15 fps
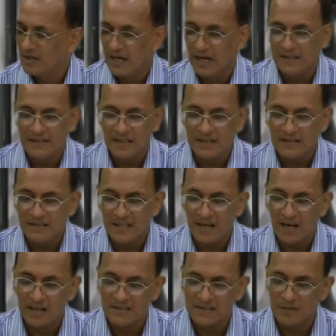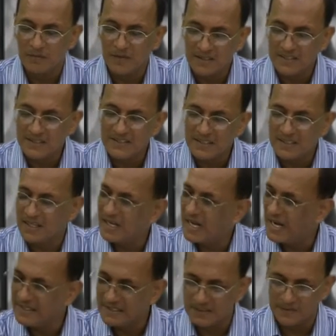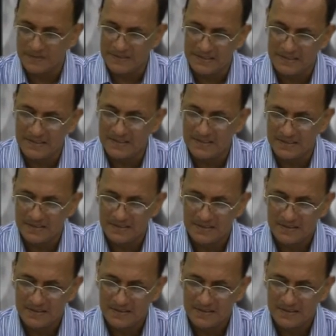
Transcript: And then there are some critical items in this